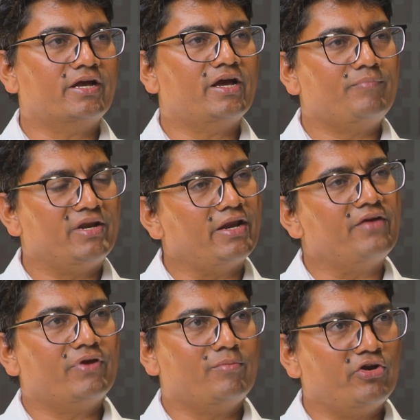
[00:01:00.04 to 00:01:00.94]
a gap in
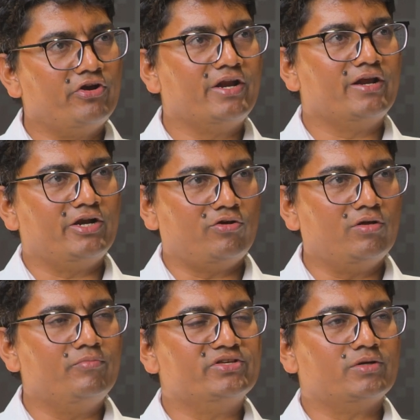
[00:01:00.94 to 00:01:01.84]
NiFi monitoring and
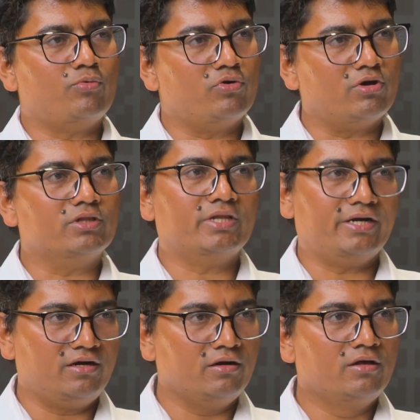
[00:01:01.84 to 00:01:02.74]
all, we support on
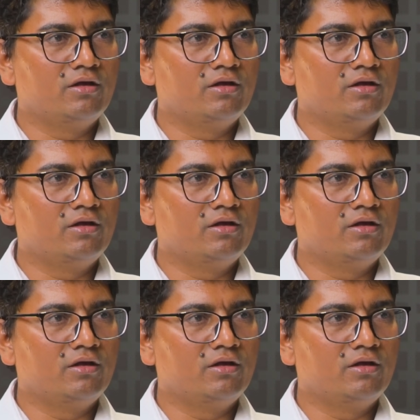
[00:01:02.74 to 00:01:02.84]
that.